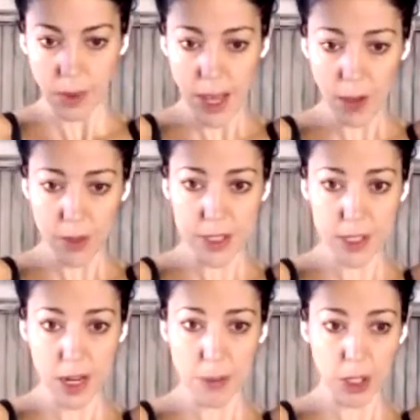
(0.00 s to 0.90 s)
Now this
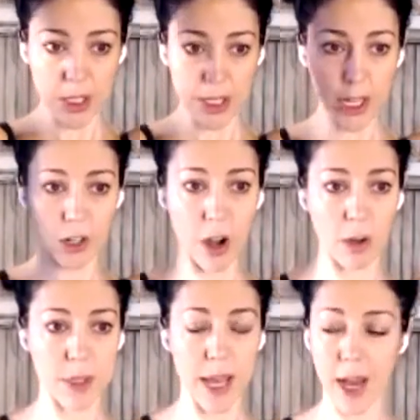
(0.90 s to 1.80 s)
time you're going to take your
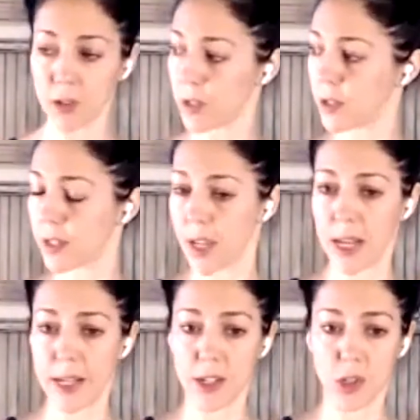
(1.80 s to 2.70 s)
arms out to the
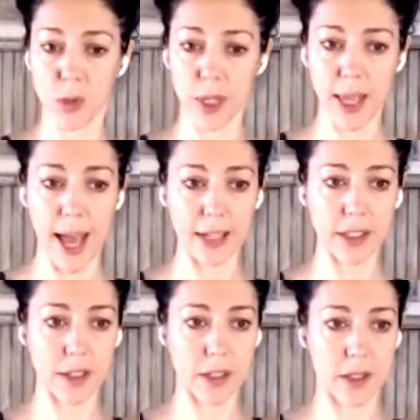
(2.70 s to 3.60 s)
side into a
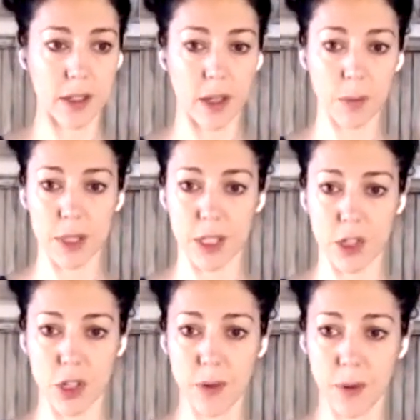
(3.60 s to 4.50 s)
cactus
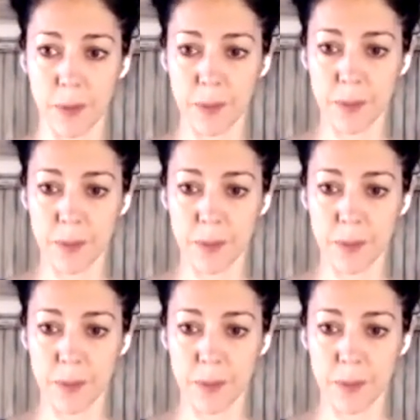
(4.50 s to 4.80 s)
position.